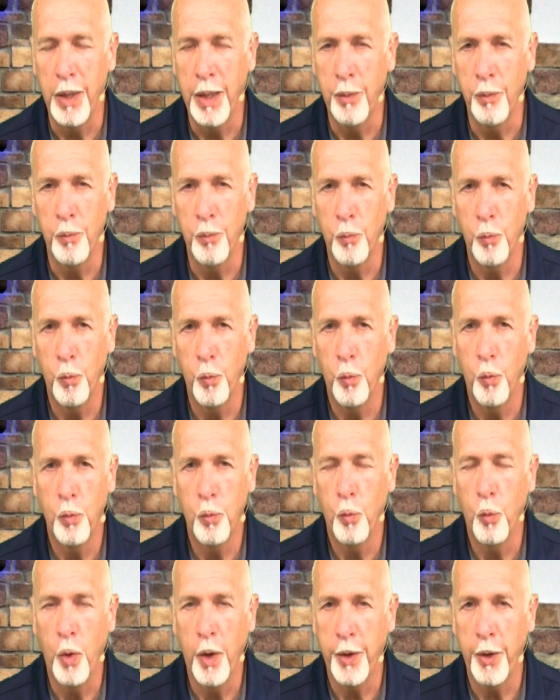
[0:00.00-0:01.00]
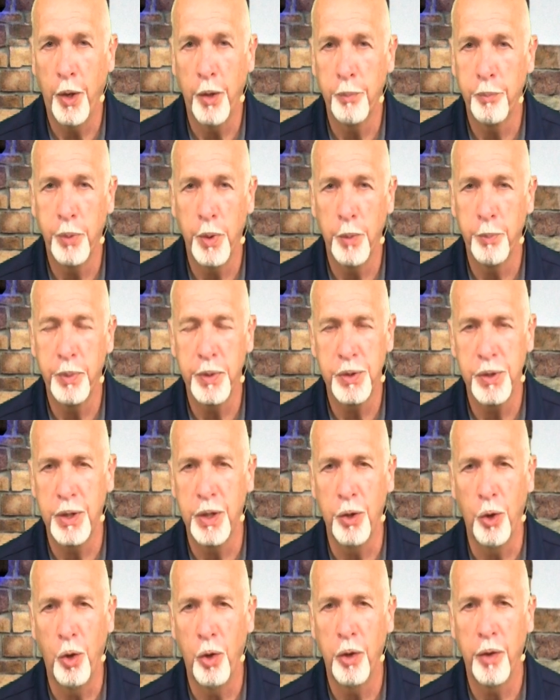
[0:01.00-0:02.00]
and what our purpose
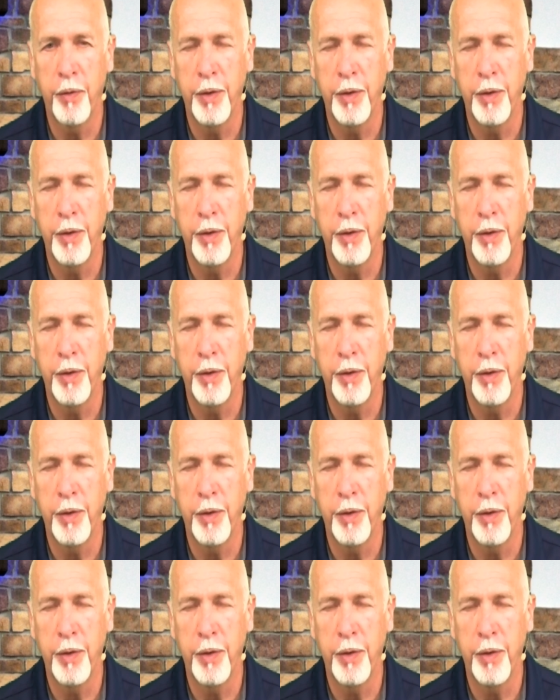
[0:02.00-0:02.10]
in all